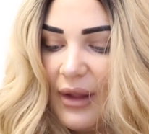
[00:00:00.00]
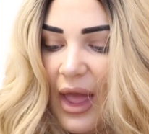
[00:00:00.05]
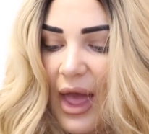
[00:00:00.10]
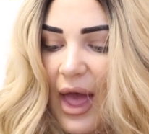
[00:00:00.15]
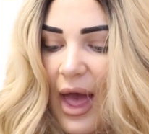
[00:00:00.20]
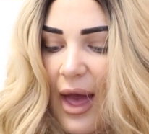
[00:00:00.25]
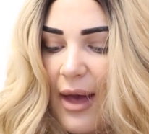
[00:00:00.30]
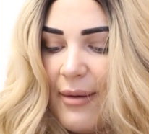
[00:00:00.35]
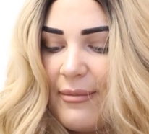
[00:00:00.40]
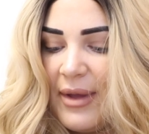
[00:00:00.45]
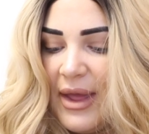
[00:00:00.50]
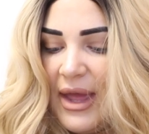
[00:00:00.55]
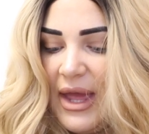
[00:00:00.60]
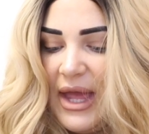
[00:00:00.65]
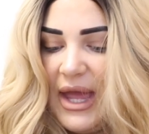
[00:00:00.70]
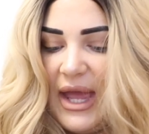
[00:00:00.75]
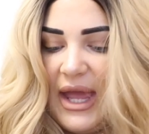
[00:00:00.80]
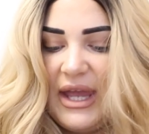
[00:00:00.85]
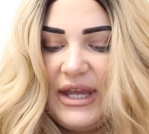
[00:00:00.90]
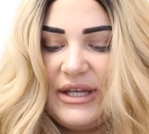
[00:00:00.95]
Um,
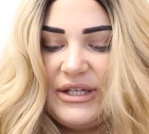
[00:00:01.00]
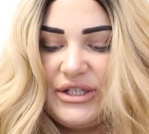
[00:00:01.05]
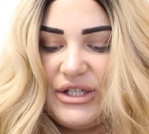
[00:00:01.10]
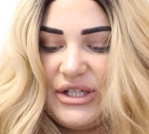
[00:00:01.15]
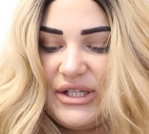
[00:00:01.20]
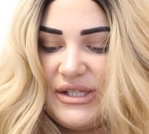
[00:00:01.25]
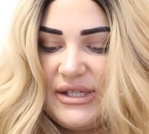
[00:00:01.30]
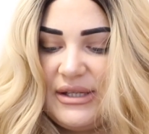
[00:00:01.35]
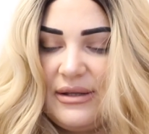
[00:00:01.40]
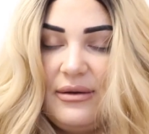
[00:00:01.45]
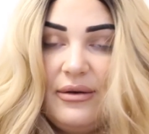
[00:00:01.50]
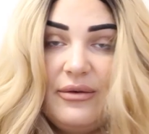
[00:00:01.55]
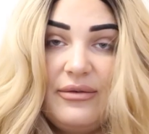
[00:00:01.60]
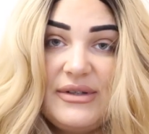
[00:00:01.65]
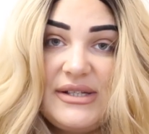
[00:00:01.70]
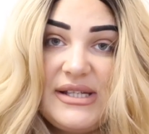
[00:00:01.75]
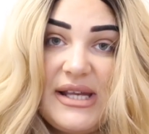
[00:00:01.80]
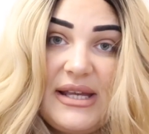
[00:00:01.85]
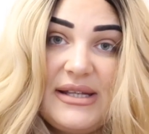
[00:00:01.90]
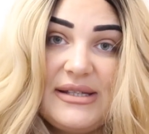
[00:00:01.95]
it's just
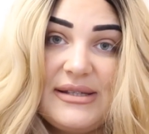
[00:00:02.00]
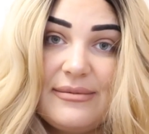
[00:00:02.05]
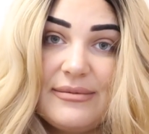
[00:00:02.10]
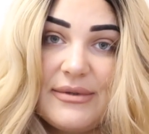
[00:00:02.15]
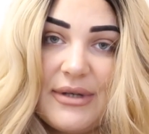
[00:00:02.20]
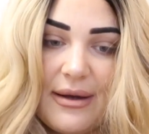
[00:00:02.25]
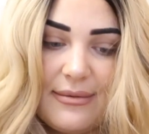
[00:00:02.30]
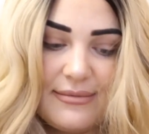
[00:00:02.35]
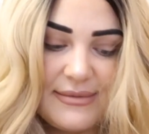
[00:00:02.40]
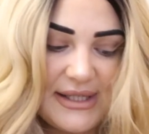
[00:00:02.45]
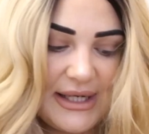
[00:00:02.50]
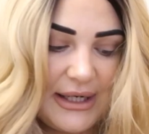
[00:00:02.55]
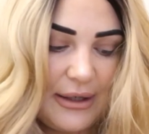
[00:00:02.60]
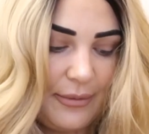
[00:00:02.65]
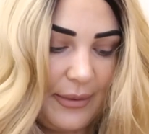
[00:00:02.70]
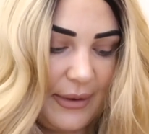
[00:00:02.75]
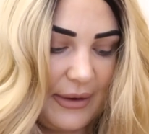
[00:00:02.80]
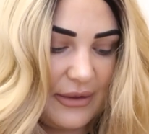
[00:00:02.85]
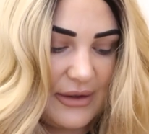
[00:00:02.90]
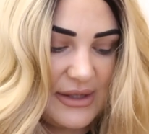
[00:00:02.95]
obviously sometimes a
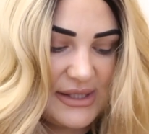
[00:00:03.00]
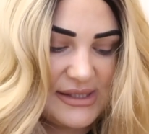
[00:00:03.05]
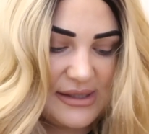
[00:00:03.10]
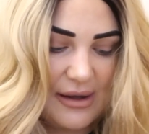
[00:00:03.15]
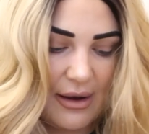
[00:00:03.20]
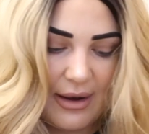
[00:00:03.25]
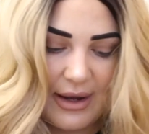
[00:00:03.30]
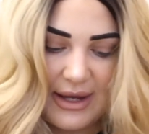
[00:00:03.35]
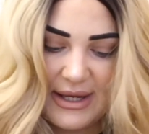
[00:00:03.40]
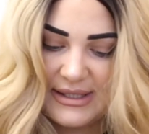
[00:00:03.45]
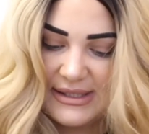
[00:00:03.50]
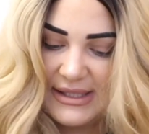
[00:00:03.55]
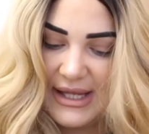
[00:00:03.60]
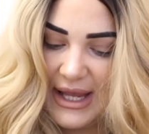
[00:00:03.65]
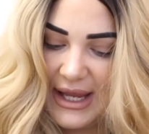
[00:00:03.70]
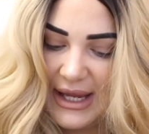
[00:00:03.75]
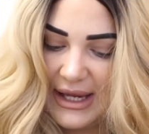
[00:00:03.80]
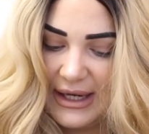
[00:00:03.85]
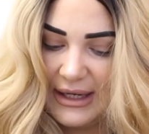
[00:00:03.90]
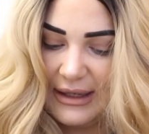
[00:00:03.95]
little bit on the
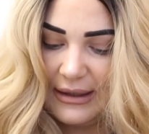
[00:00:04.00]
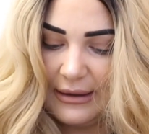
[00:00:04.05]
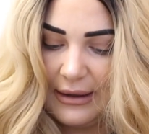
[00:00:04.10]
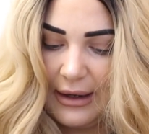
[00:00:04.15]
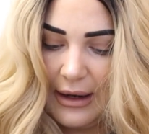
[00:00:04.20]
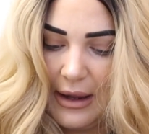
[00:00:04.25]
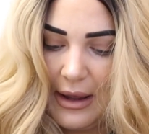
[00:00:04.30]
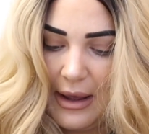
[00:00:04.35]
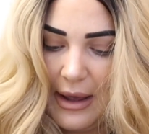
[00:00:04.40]
sizing.